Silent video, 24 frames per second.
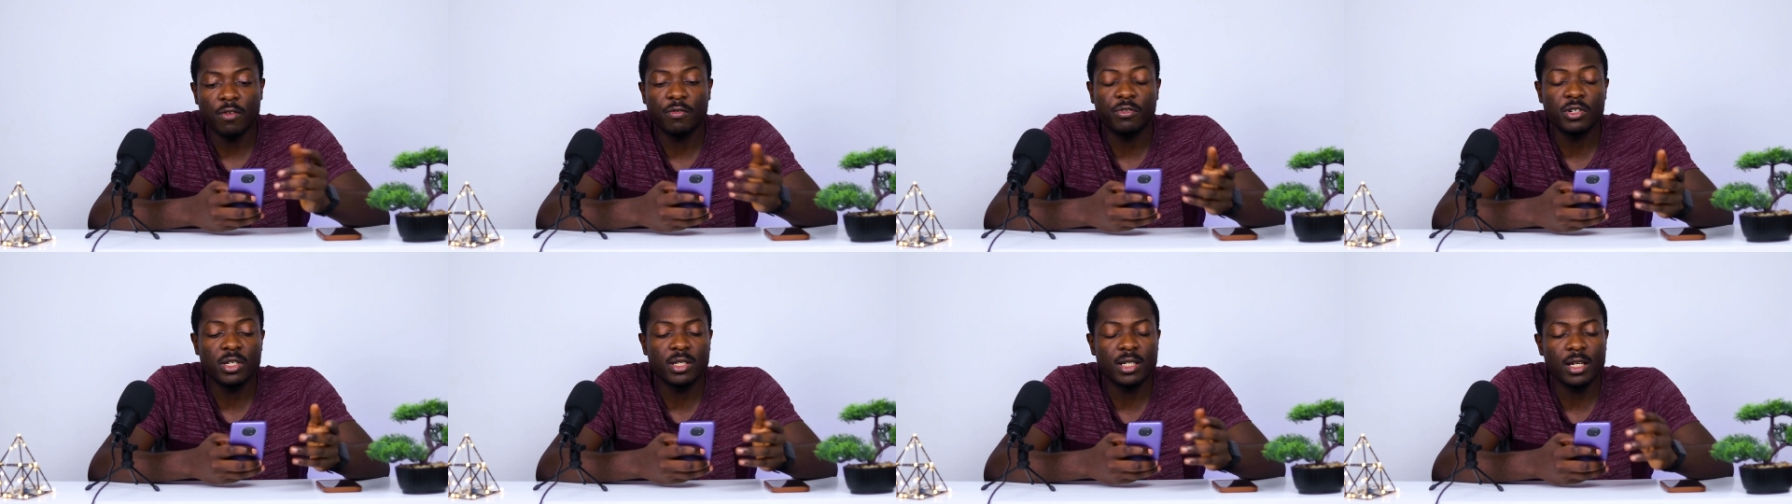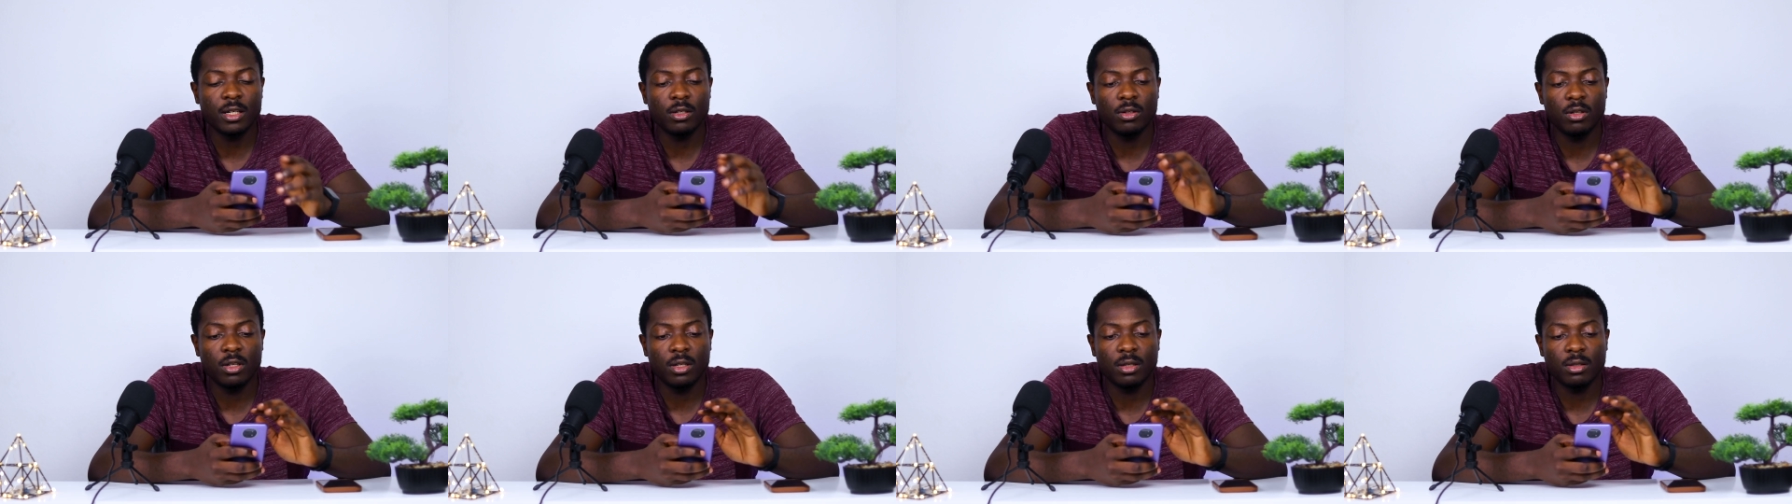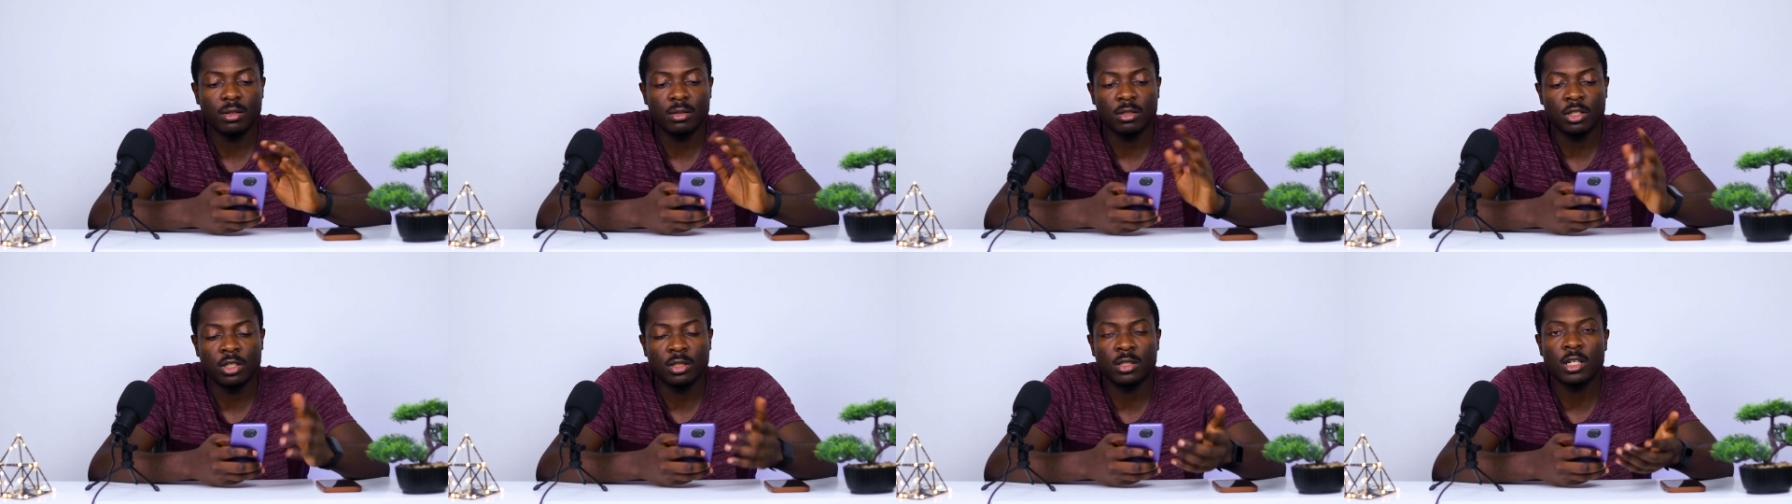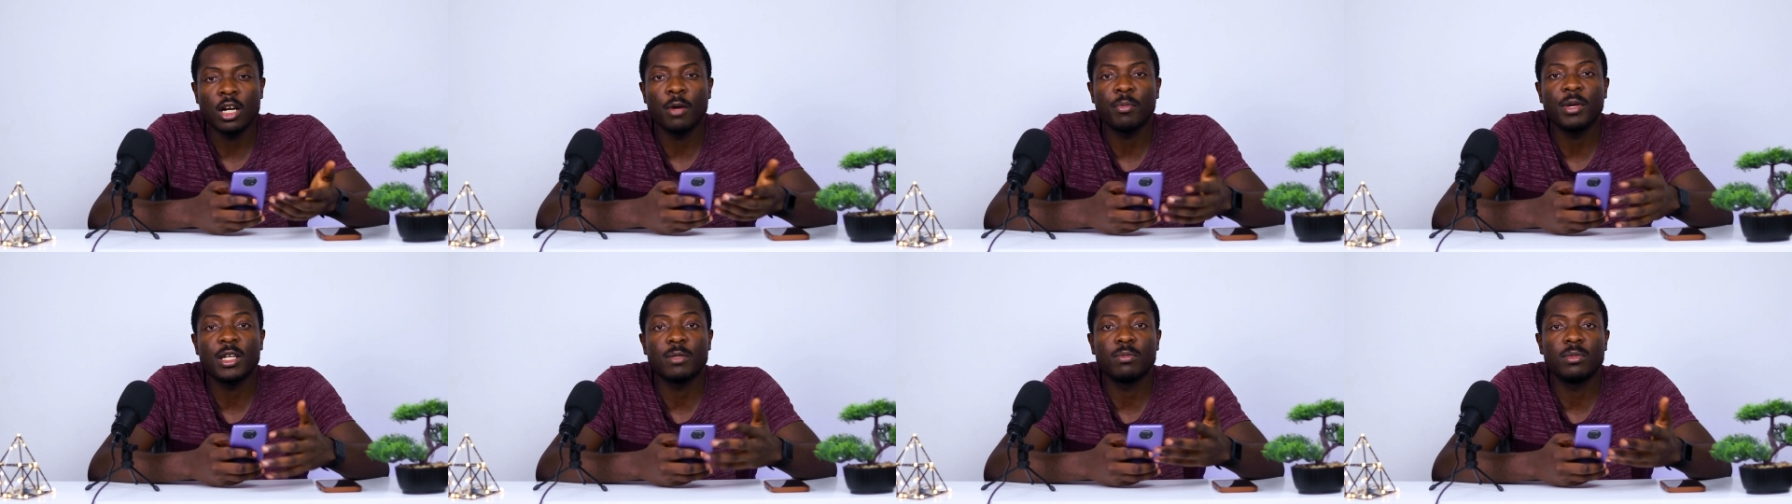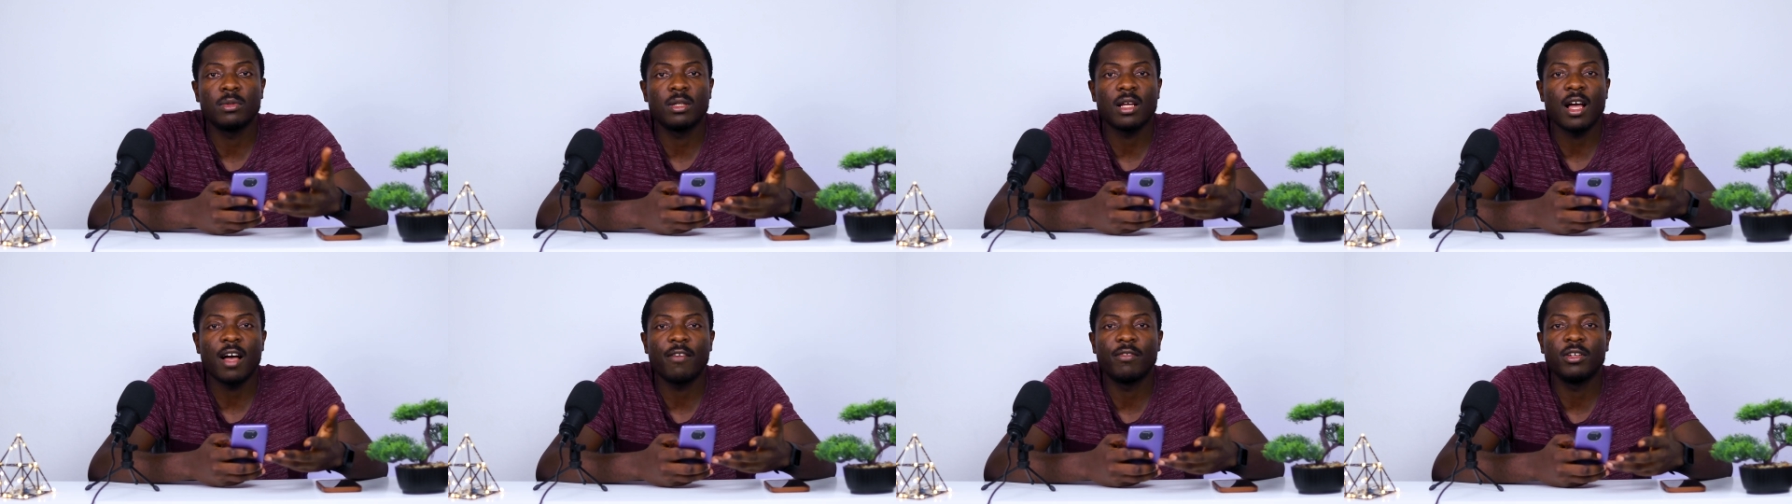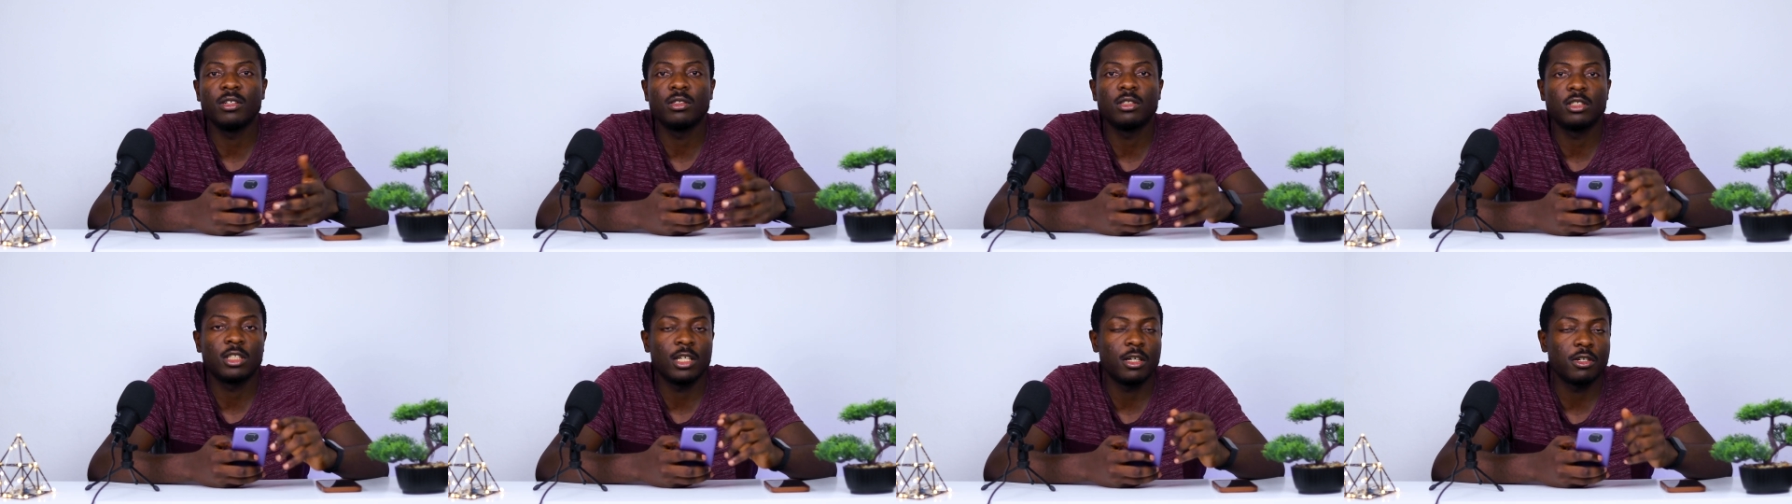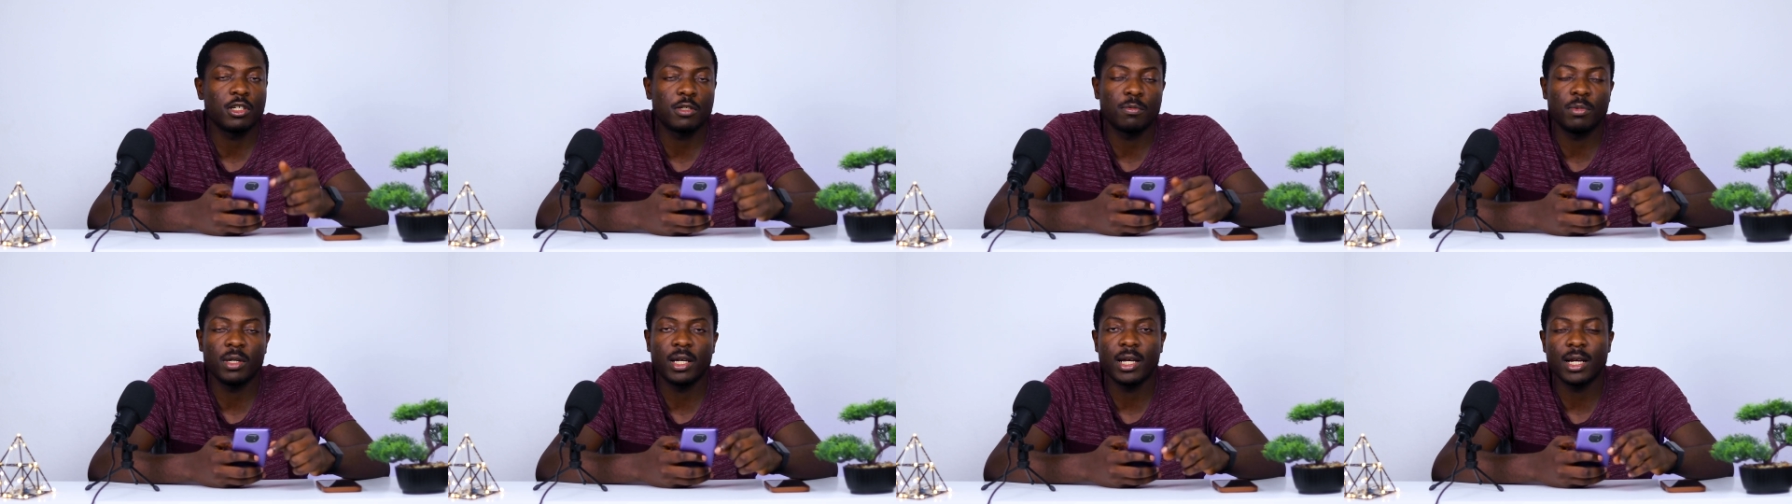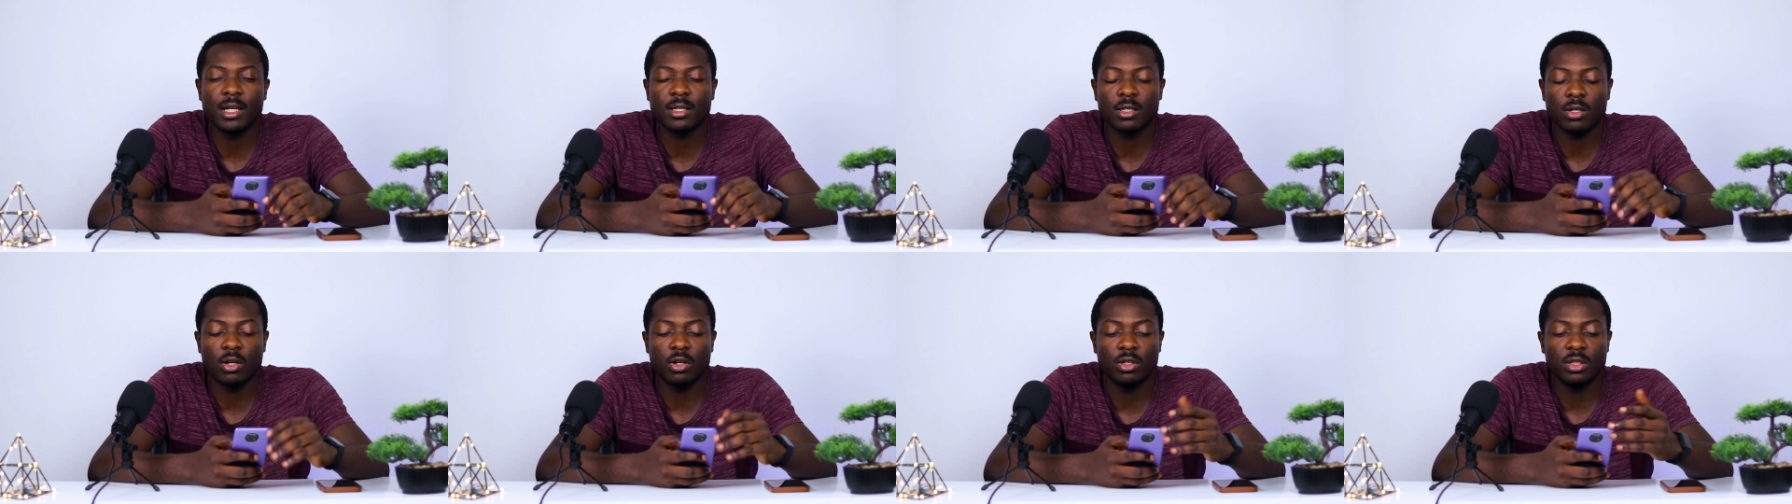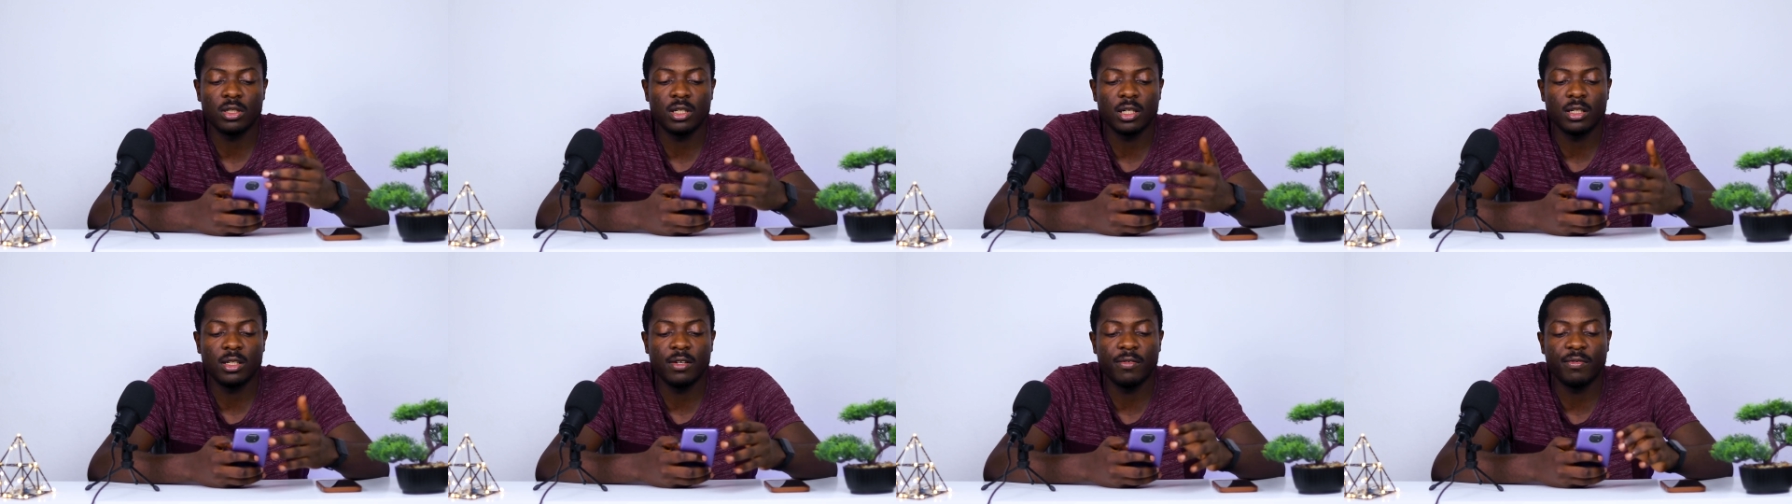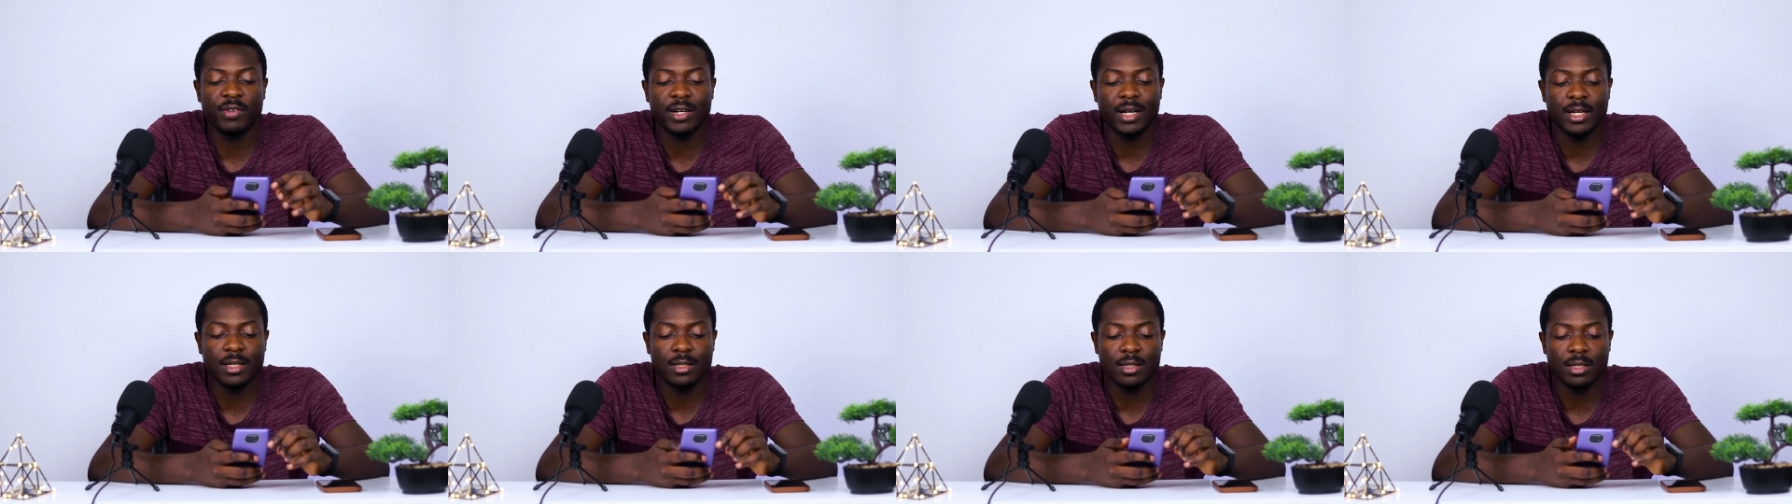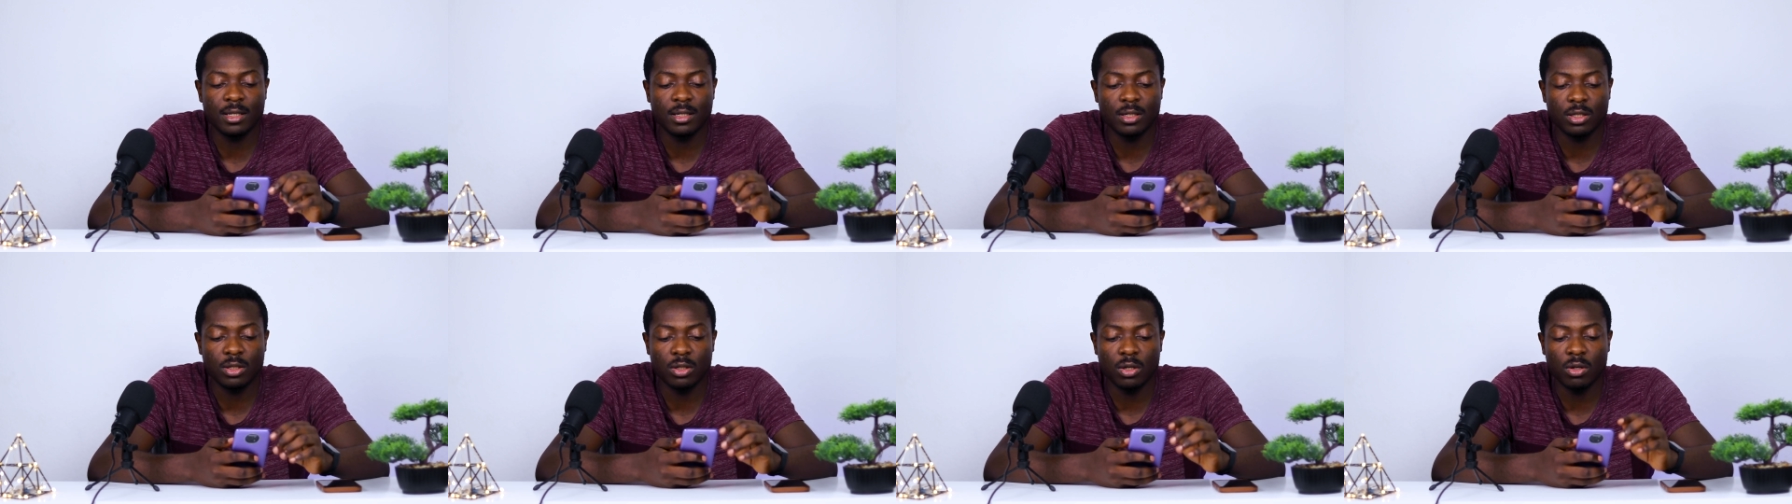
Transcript: Of recent, Xiaomi has been having stereo speakers on their devices,